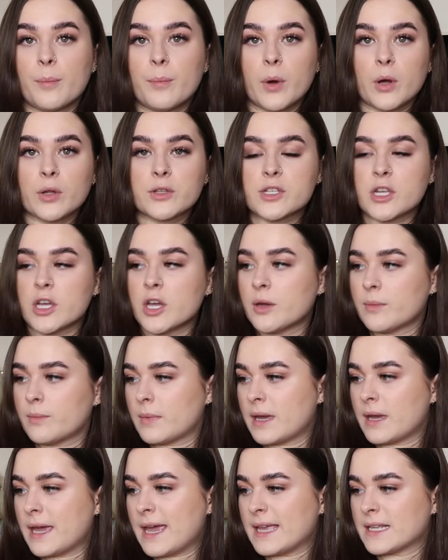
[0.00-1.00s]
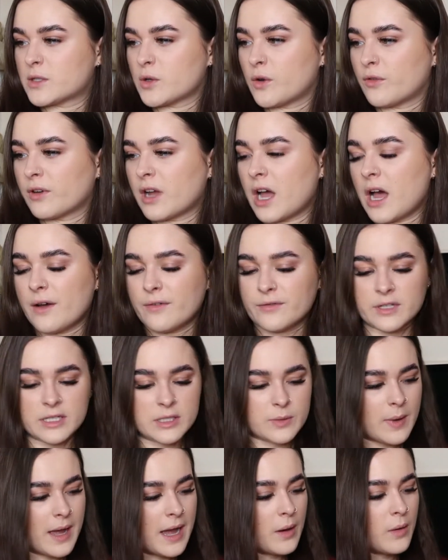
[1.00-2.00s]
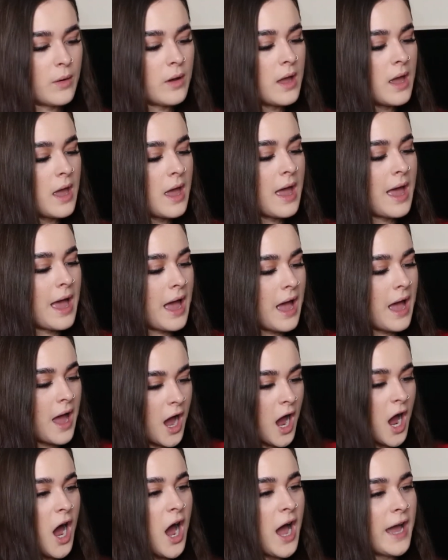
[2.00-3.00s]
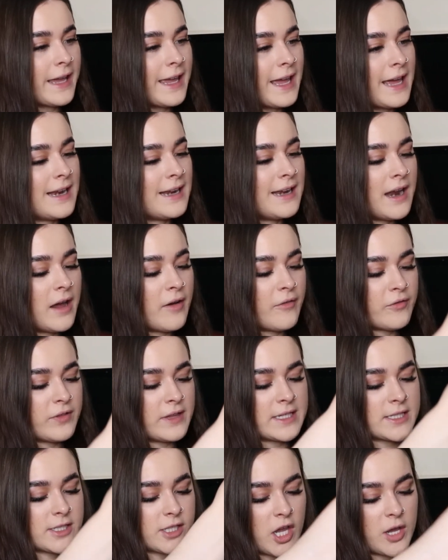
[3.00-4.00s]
the bottom, it's sort of cuffed as well. I love these